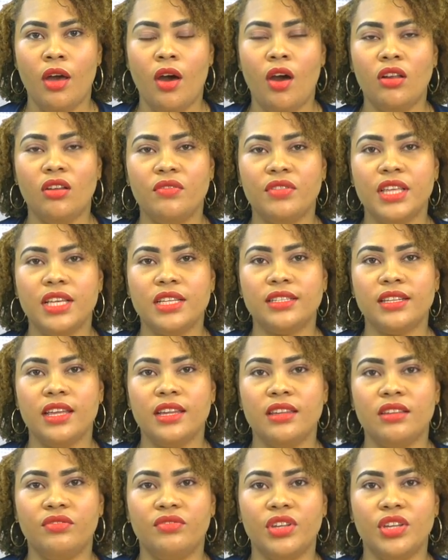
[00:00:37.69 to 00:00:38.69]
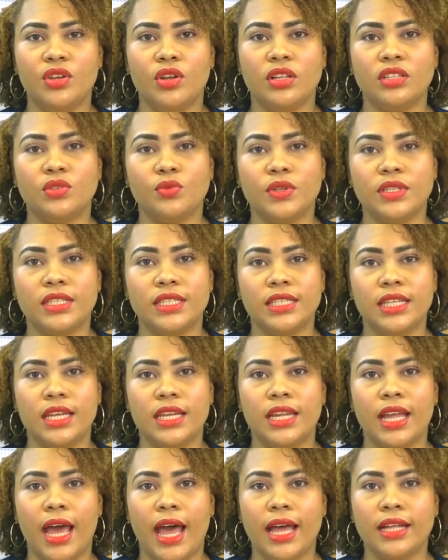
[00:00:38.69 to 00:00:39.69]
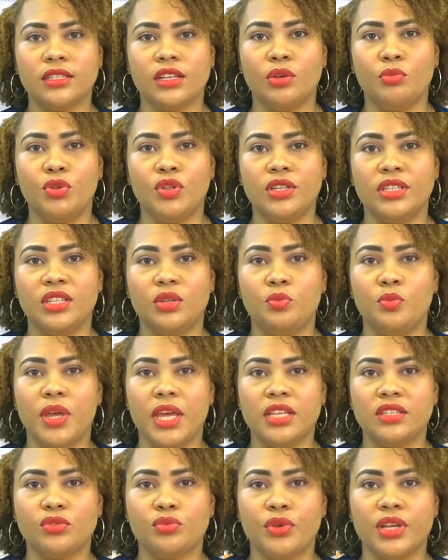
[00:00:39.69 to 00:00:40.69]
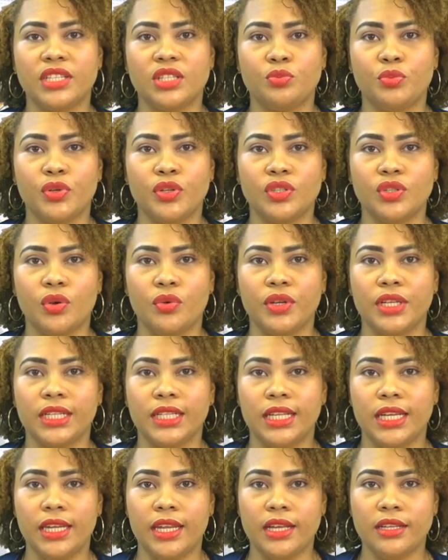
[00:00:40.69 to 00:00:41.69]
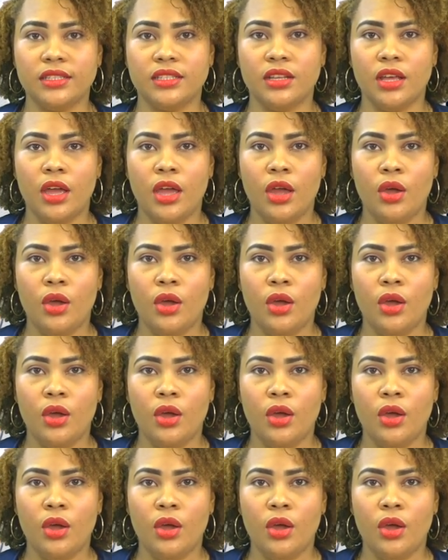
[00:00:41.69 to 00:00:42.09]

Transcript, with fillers: All of these individuals were seen at community-based respiratory clinics